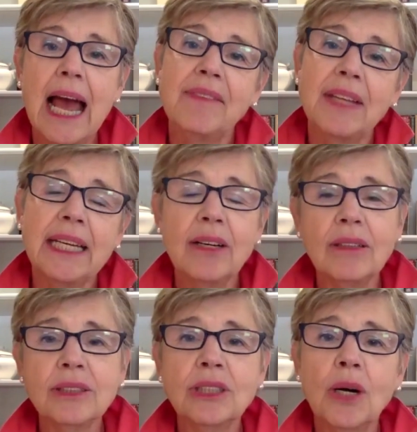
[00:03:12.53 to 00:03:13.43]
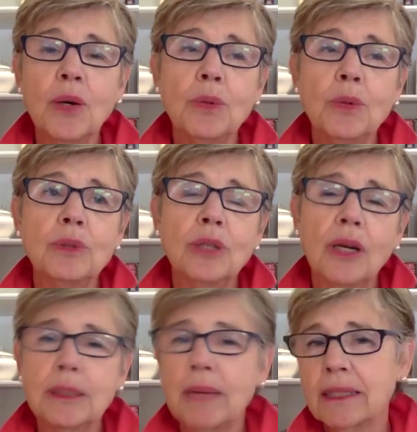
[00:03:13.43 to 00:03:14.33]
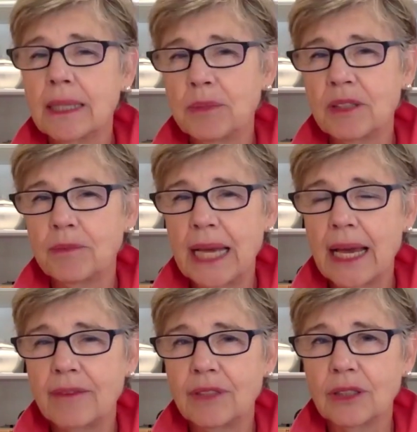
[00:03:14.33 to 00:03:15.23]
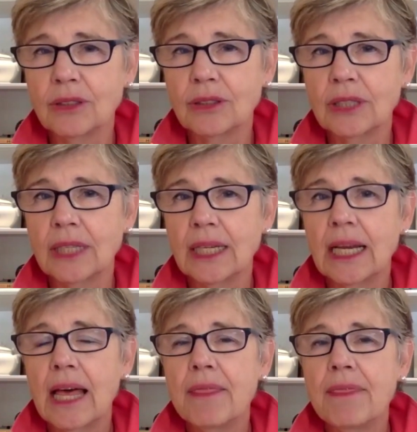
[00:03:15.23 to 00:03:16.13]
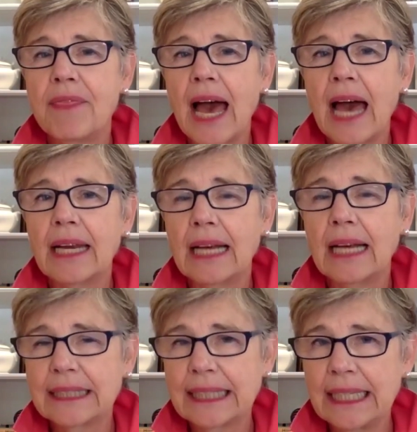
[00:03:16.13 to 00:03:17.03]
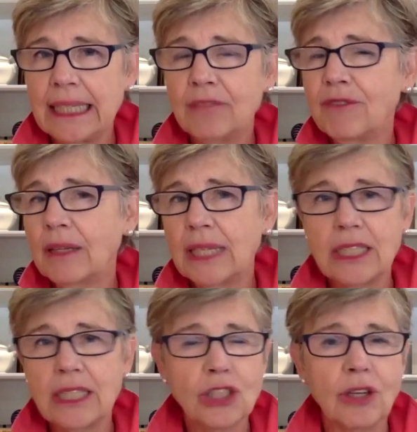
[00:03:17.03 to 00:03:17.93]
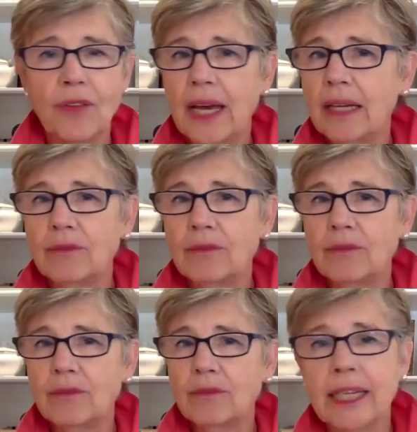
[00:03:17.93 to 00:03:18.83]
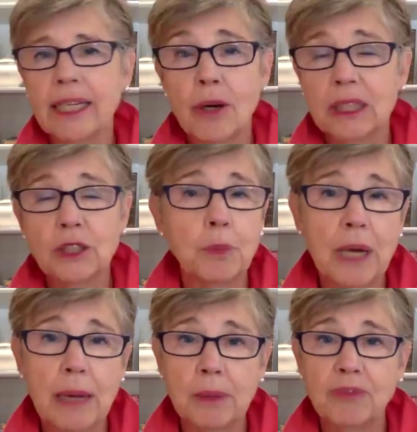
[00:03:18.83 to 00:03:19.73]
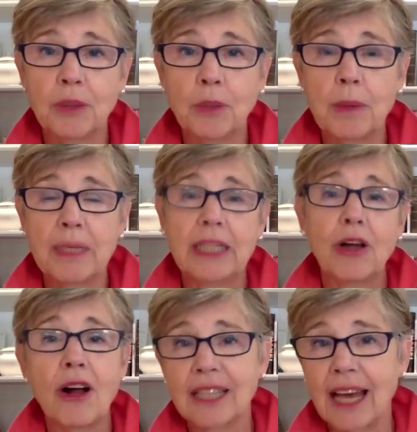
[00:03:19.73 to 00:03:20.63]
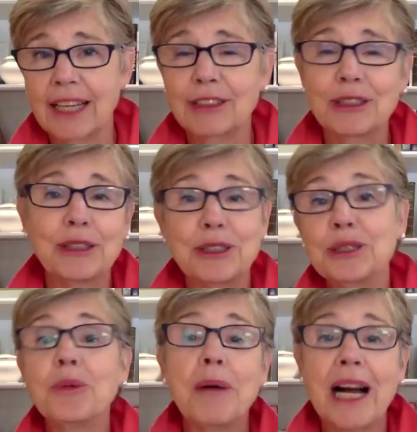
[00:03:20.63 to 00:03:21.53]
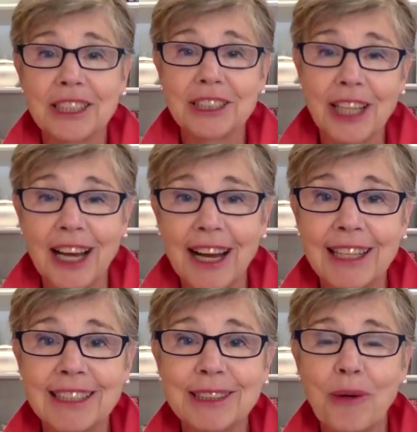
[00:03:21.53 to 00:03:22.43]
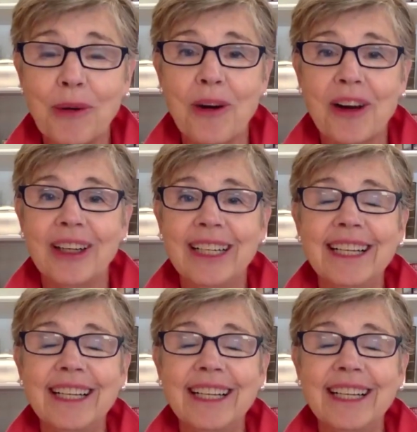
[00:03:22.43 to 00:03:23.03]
and that he also talked about a number of behaviors that as key and foundational that really aren't much of a problem for women at all like learn to apologize or